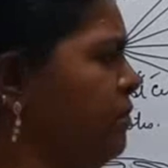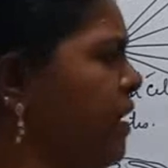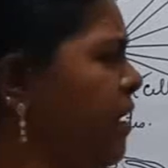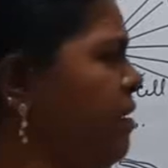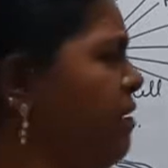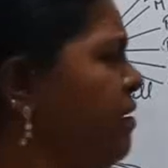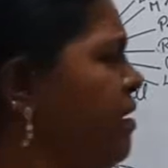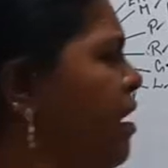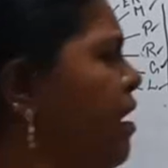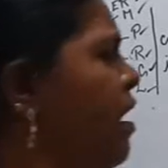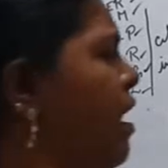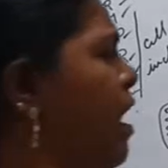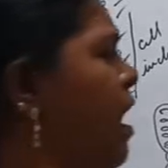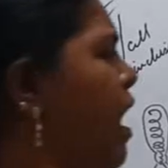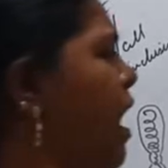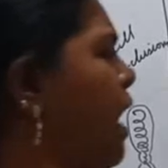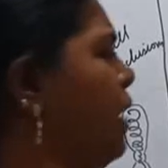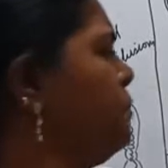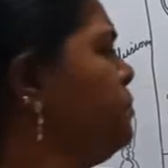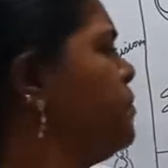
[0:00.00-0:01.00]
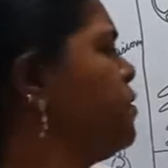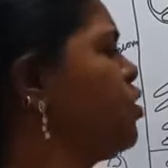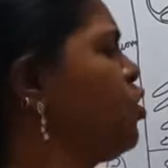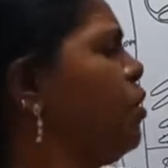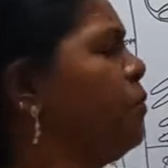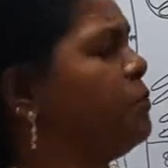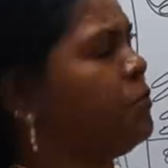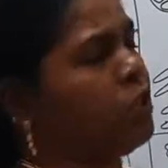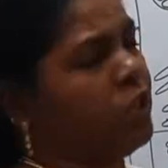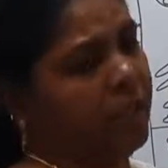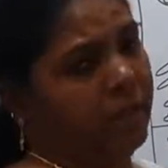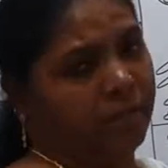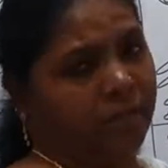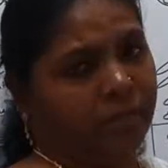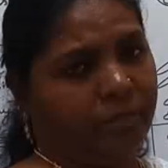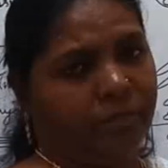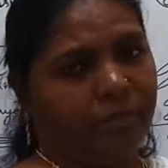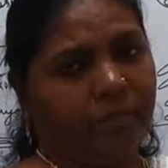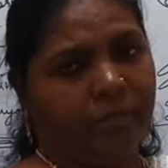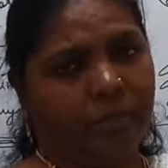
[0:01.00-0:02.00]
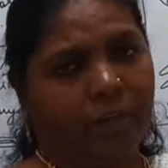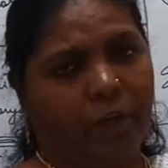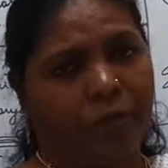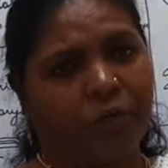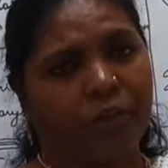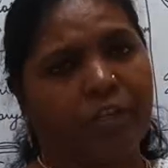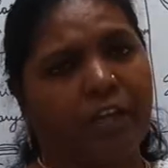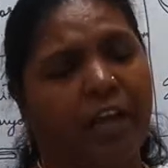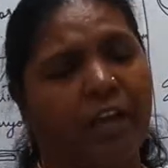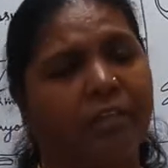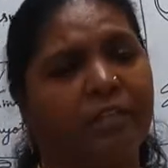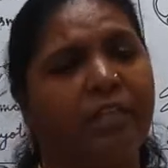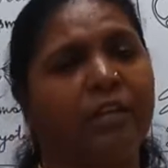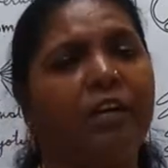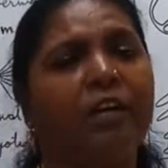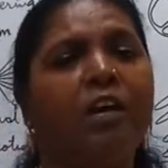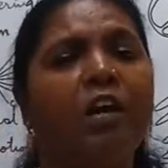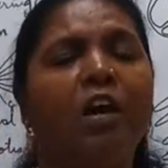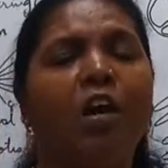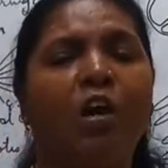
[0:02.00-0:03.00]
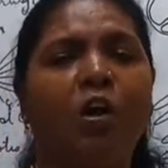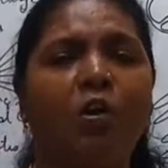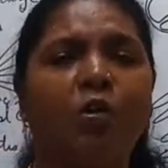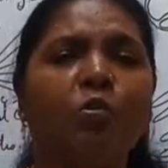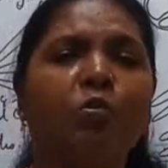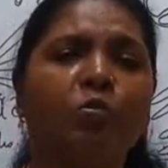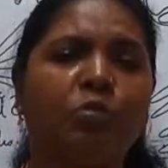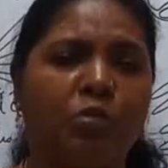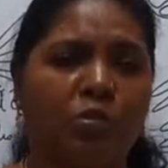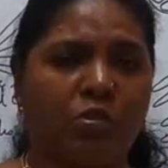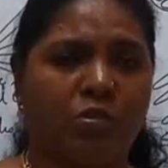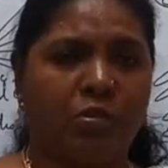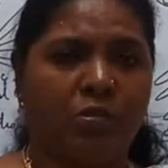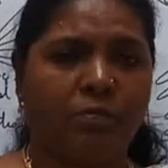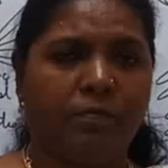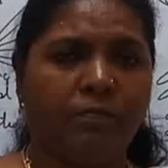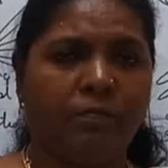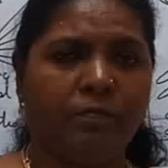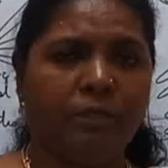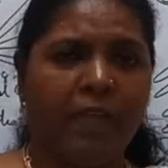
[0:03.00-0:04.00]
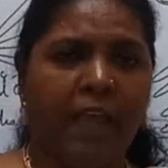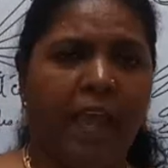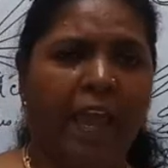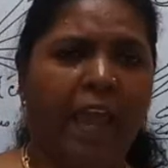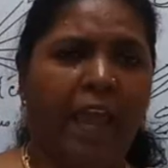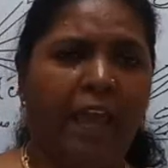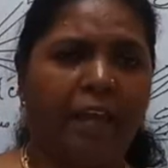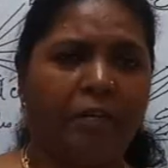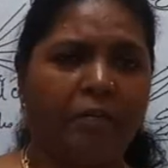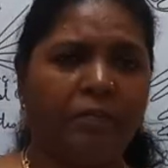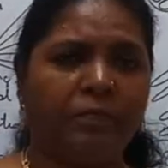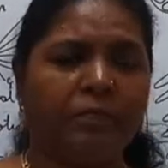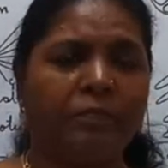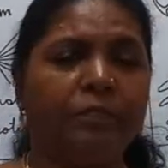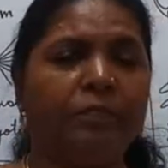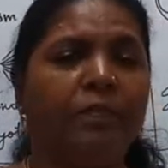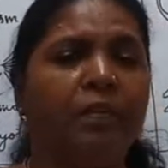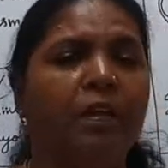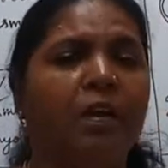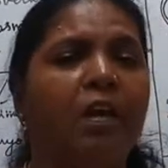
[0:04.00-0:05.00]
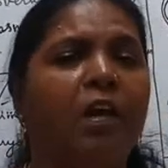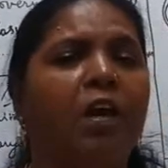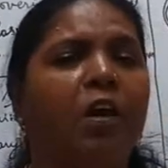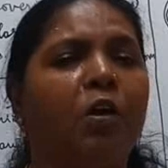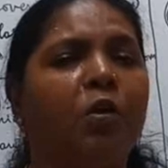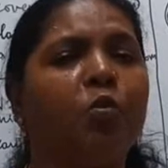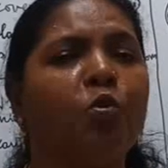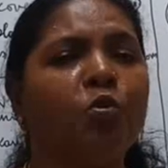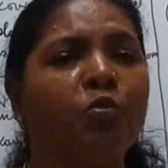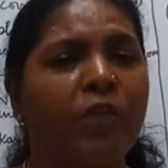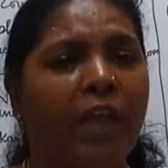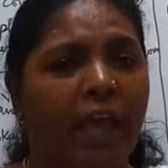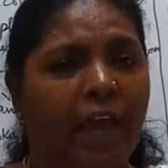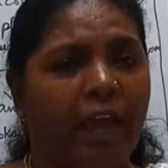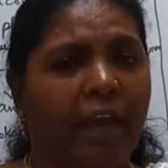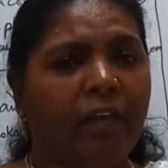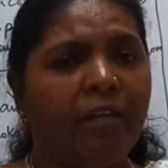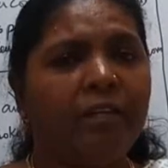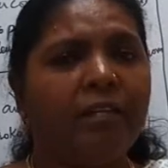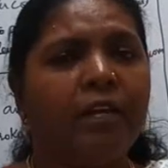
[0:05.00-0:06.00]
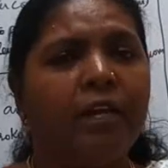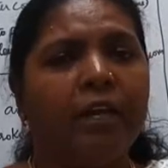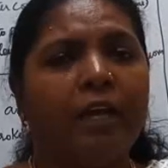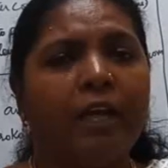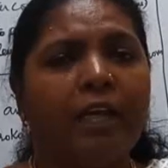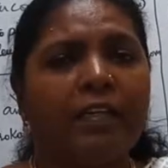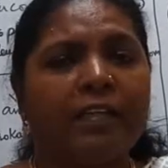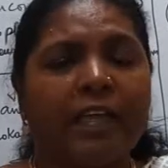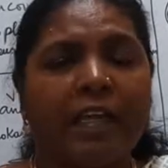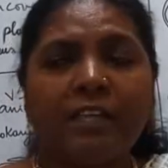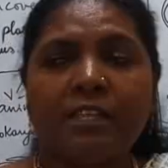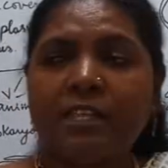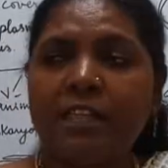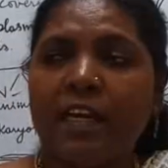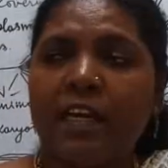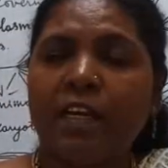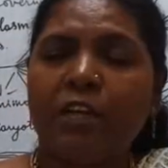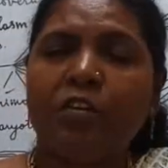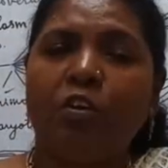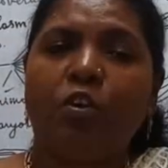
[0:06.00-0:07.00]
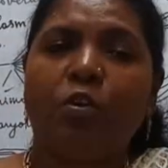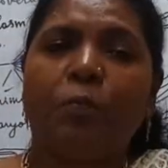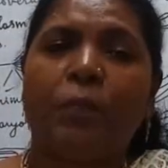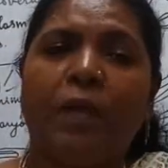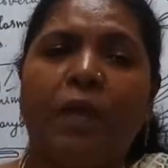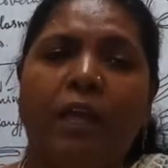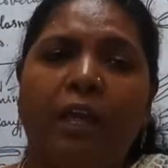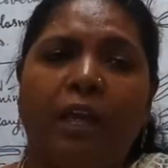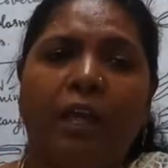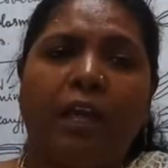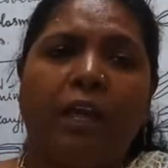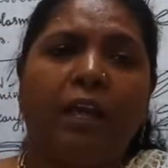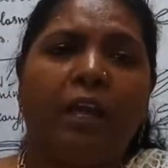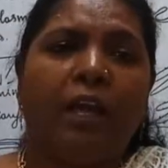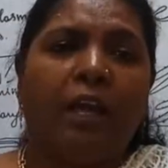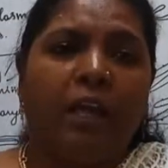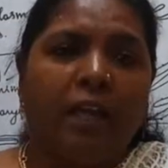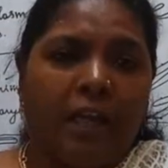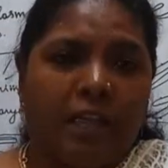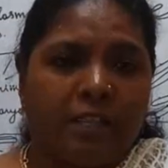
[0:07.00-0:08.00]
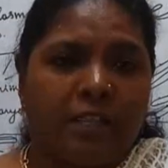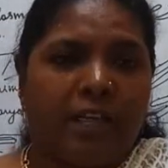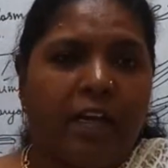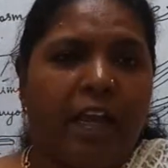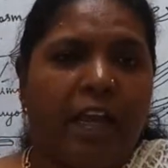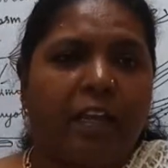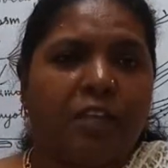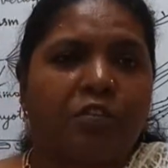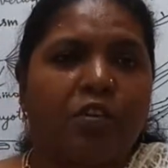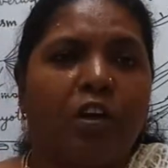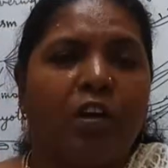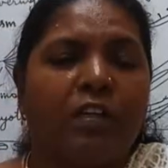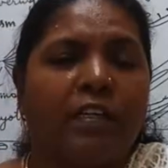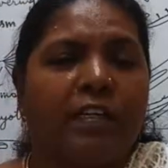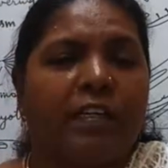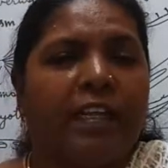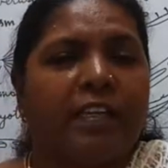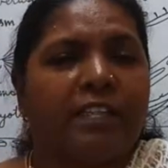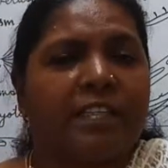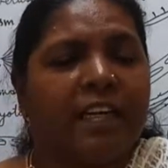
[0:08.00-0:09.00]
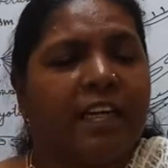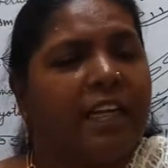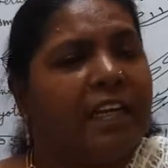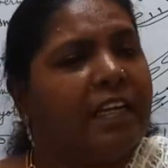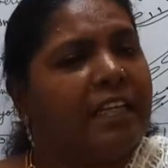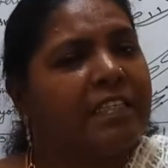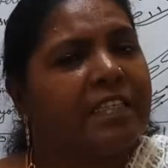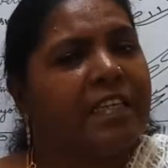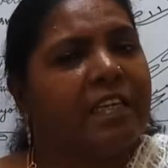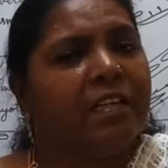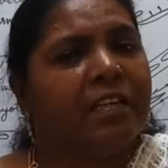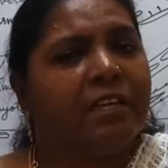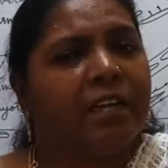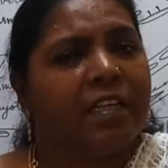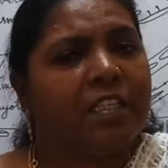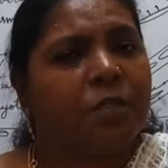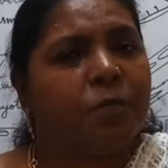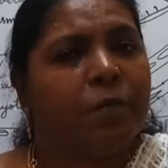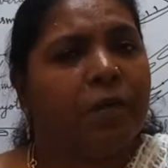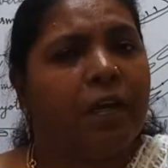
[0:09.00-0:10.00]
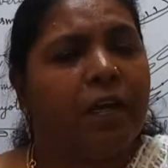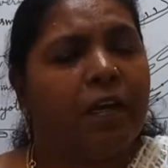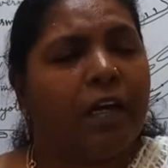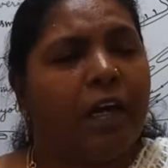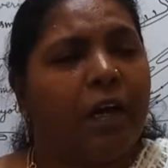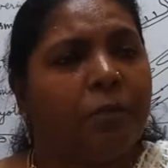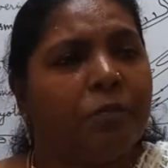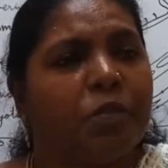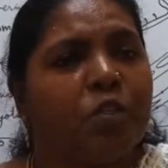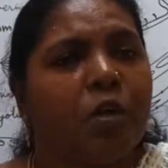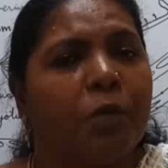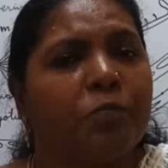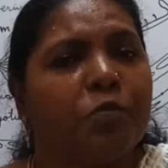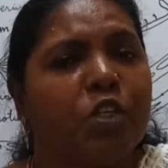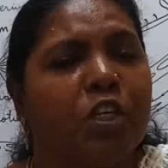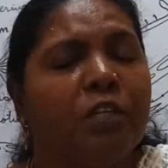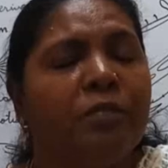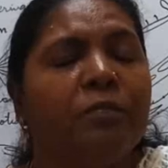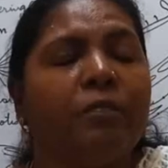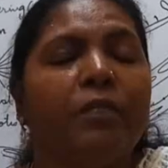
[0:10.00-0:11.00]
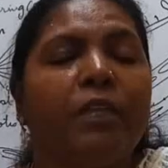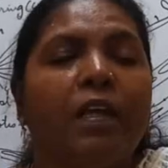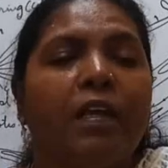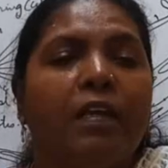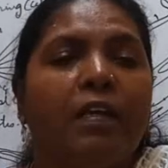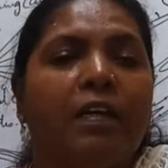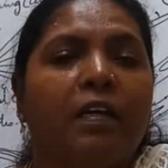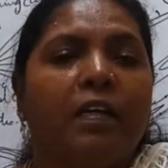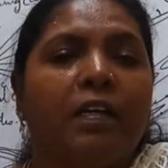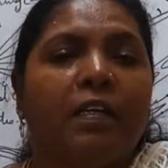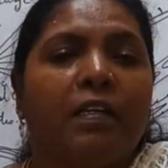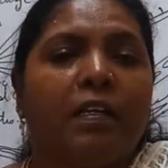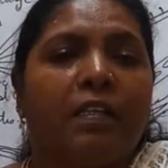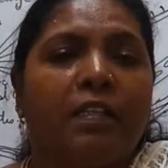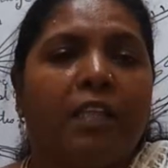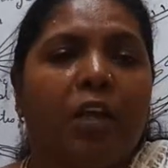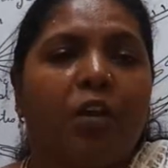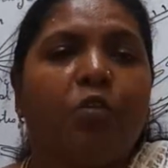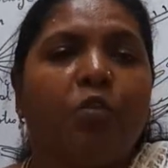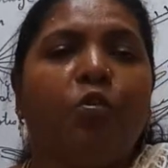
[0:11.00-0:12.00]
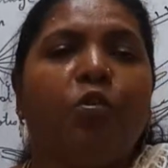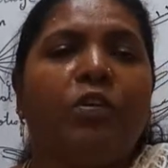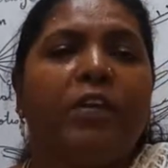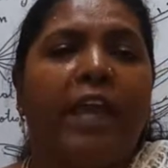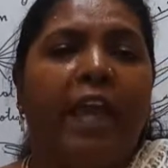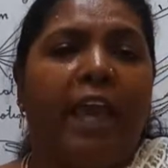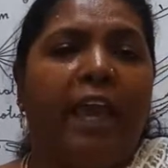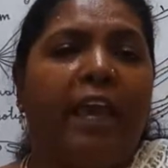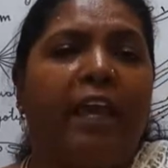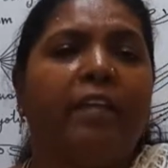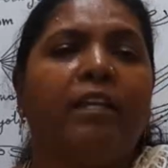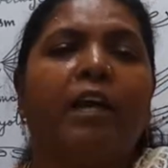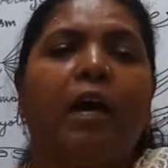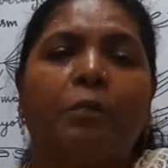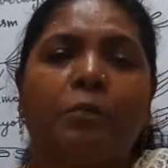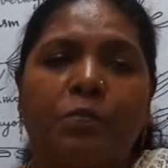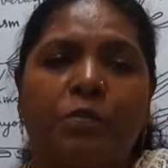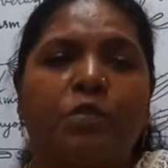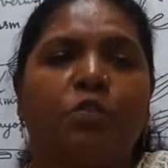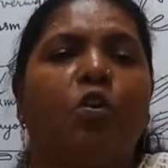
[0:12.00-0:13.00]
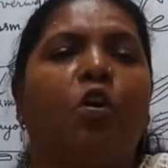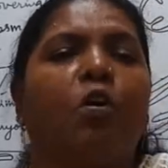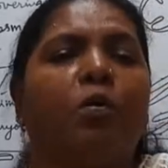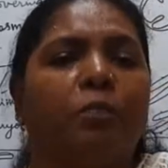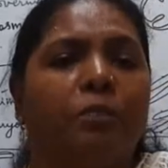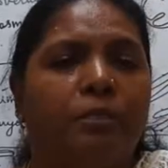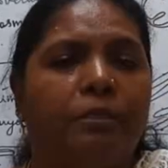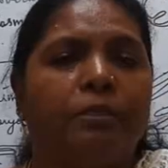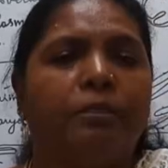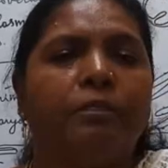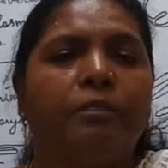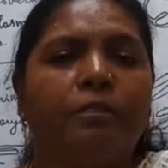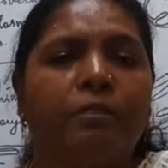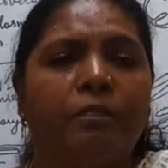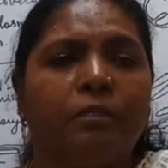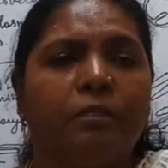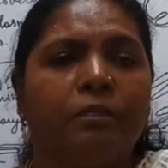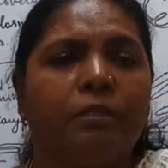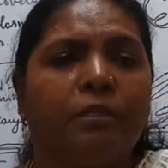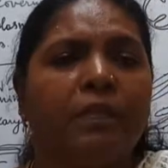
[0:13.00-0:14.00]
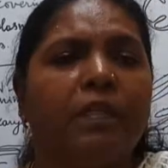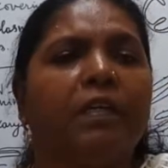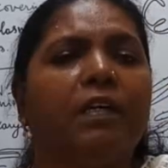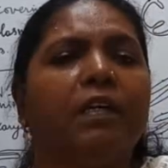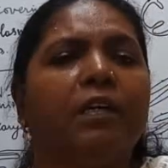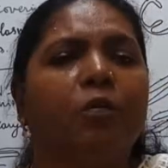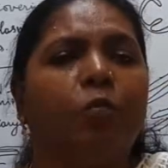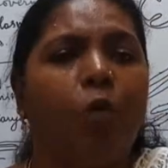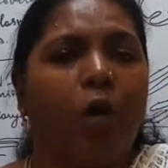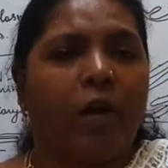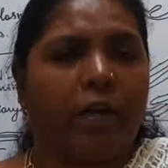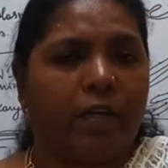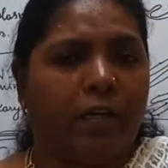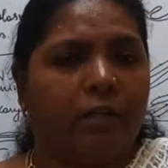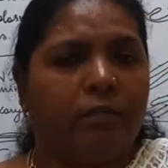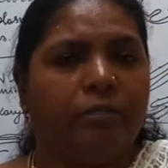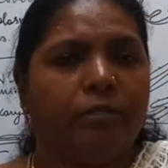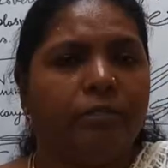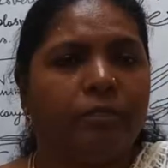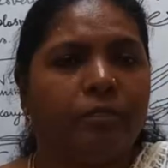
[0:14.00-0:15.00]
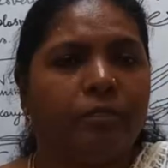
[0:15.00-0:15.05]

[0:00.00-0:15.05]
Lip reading: With absorption, if you take the roots, hair. Root hair, intestinal, you will be, yesterday I taught the intestinal lesson, absorption. The root hair absorb the water.